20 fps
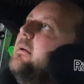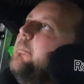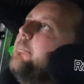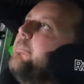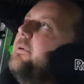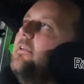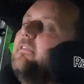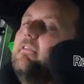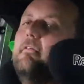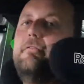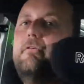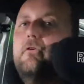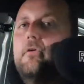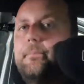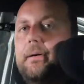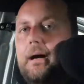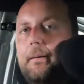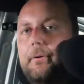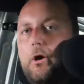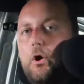press the fuel
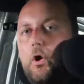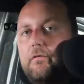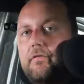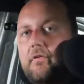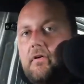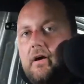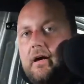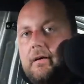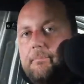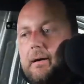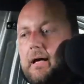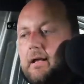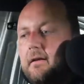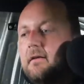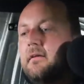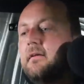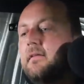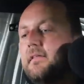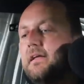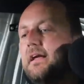pump override
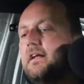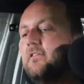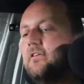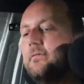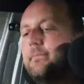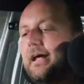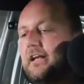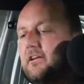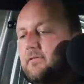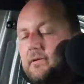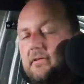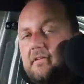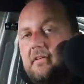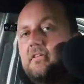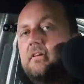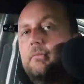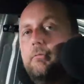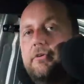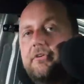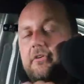button, the engine management
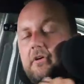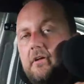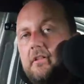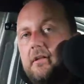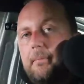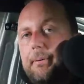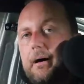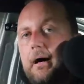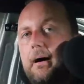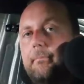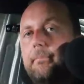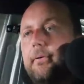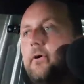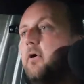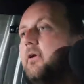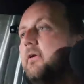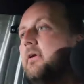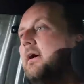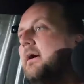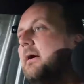system will turn the pump
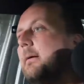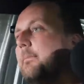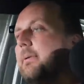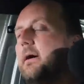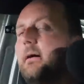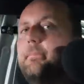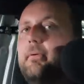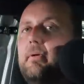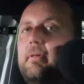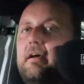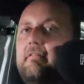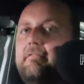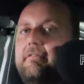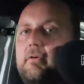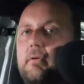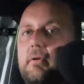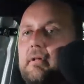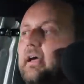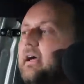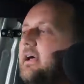on, pump all that
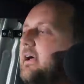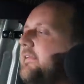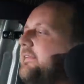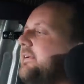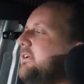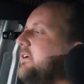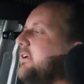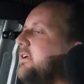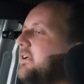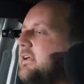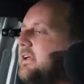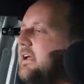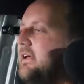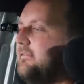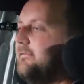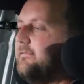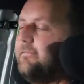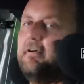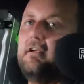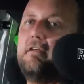fuel out, and then you can
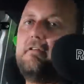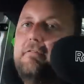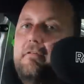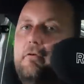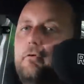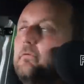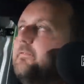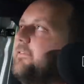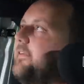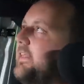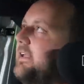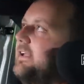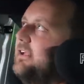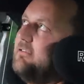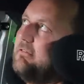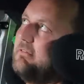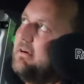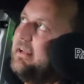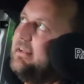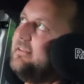get fresh fuel for the
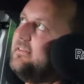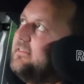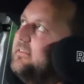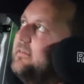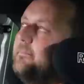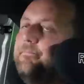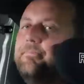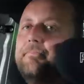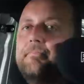next race.